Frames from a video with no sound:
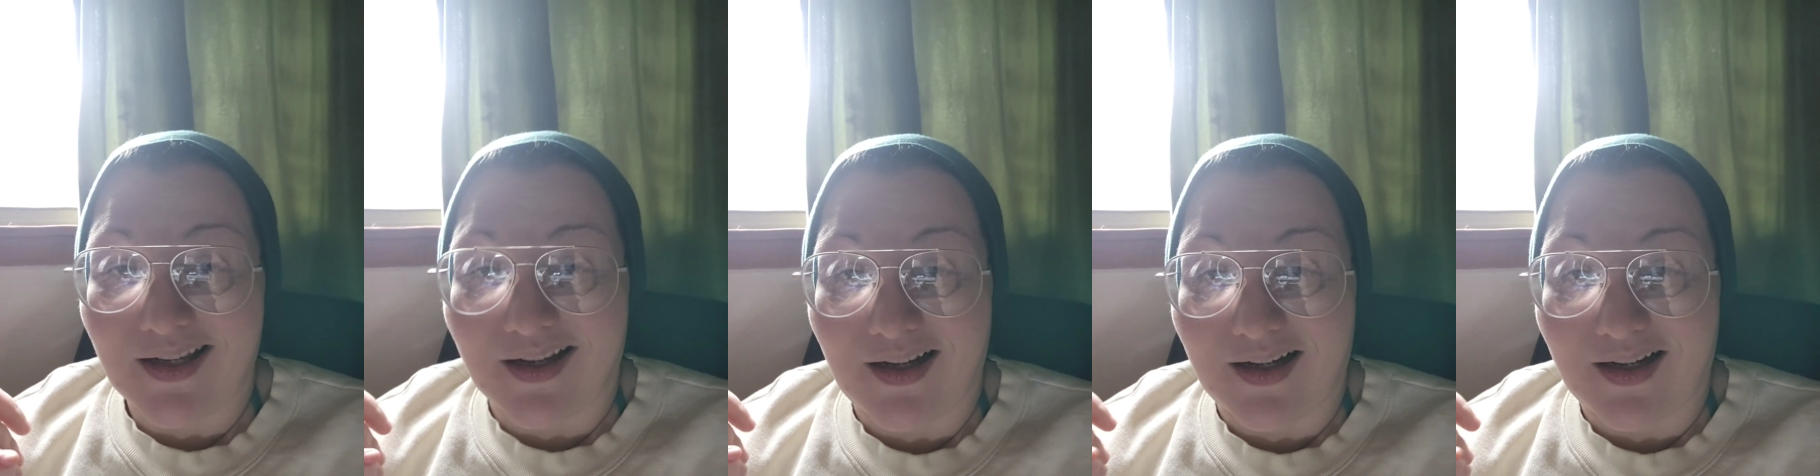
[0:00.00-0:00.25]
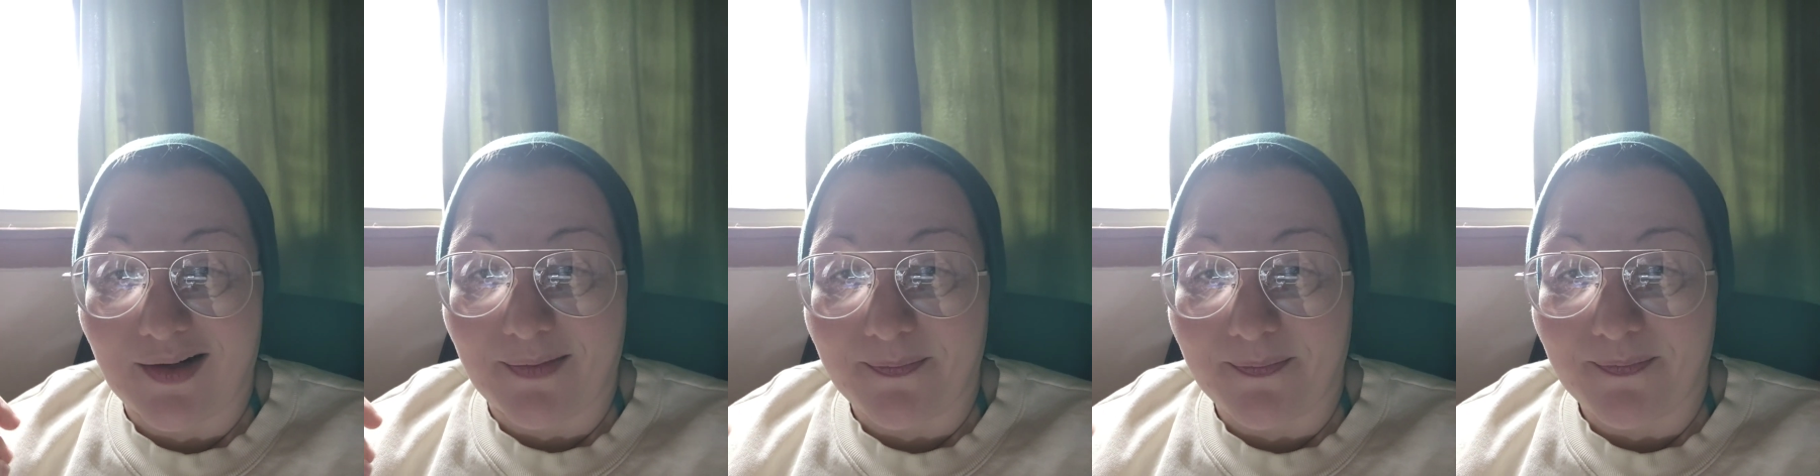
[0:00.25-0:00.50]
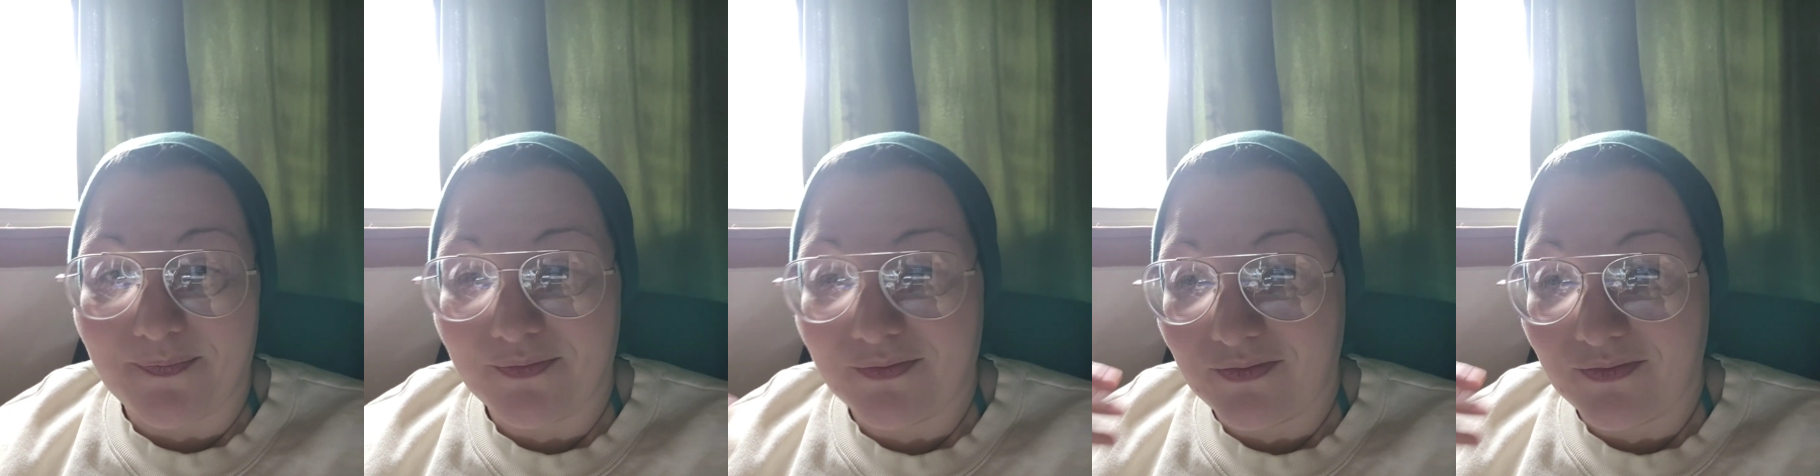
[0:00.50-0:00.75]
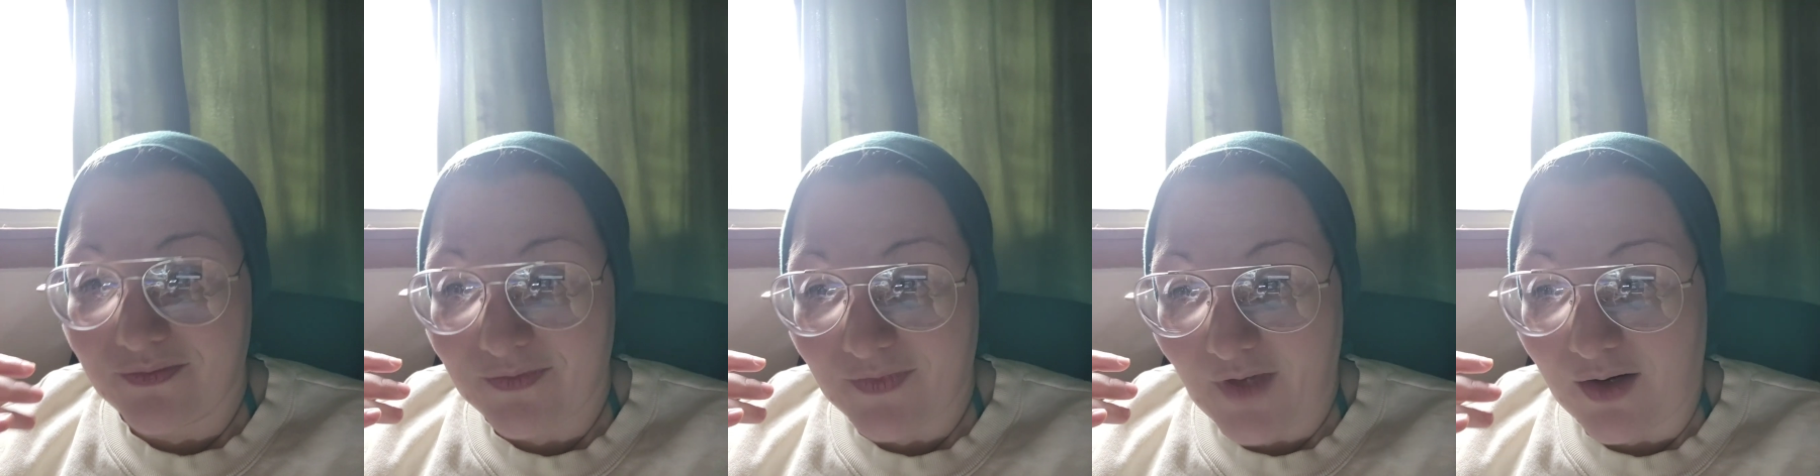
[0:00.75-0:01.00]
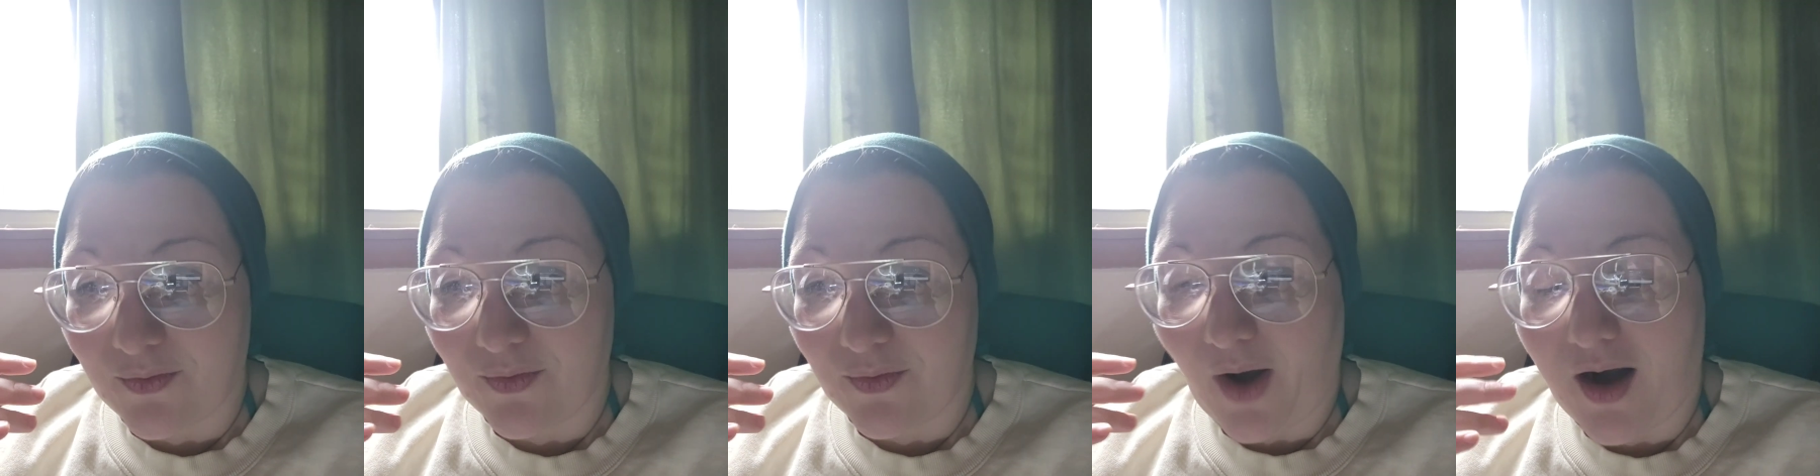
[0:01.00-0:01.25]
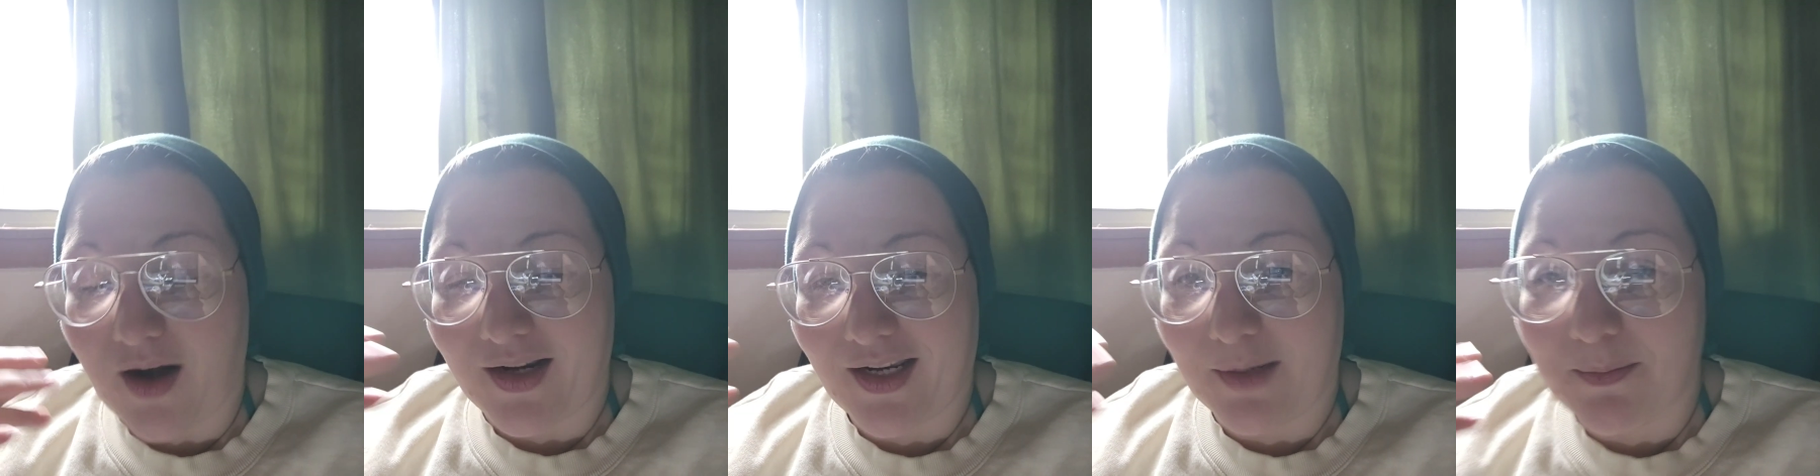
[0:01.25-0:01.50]

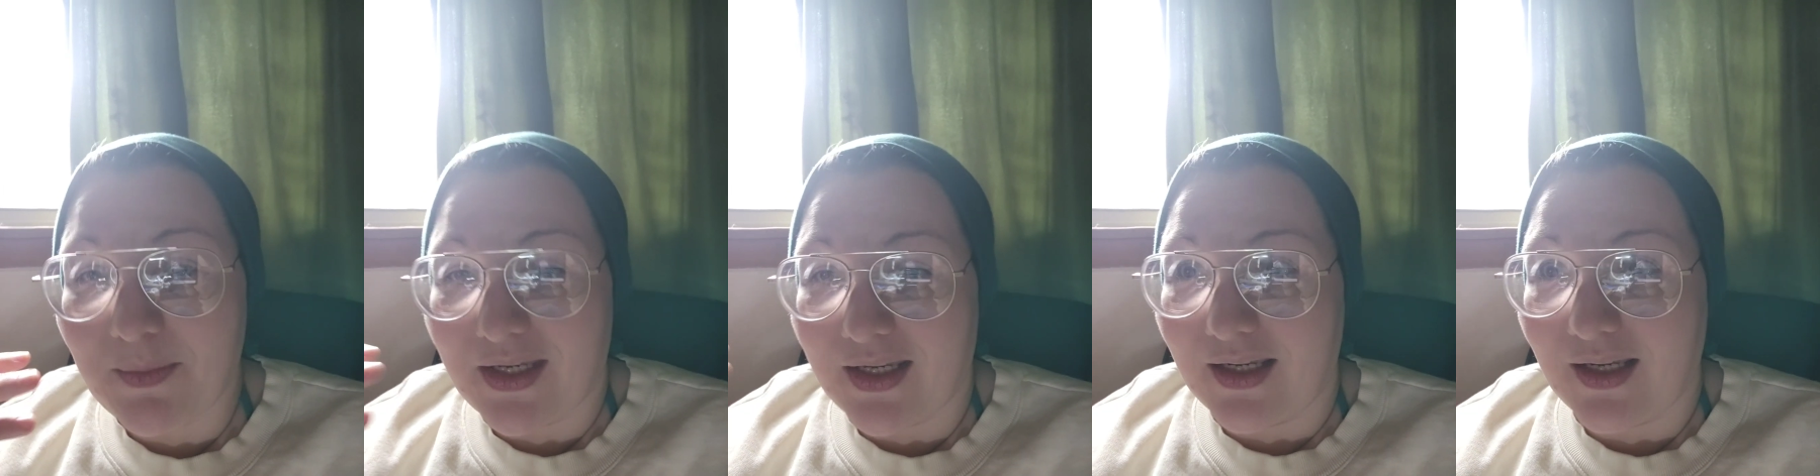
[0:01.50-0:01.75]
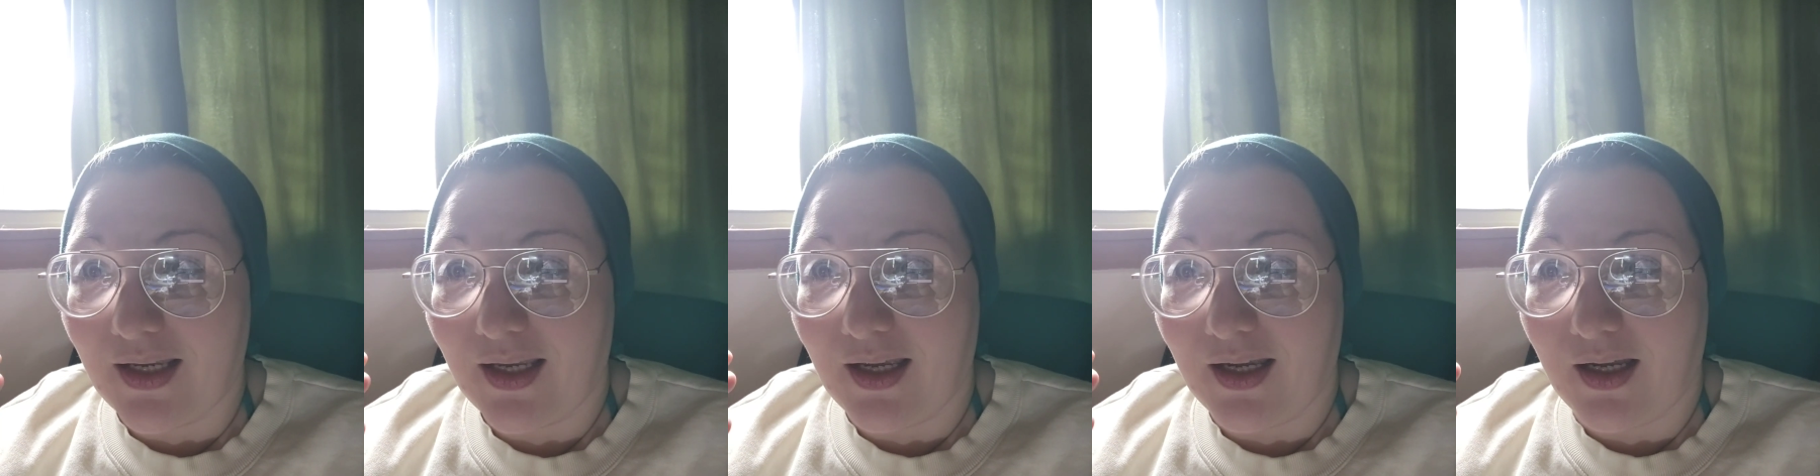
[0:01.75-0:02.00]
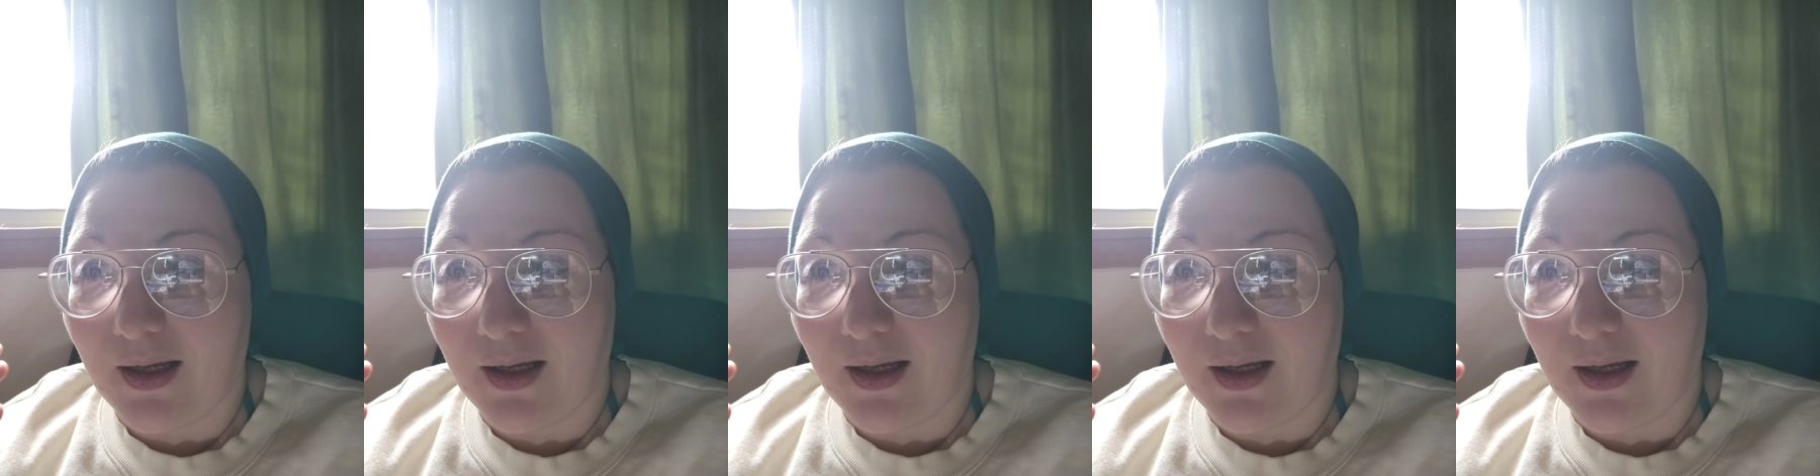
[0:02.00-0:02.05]
can be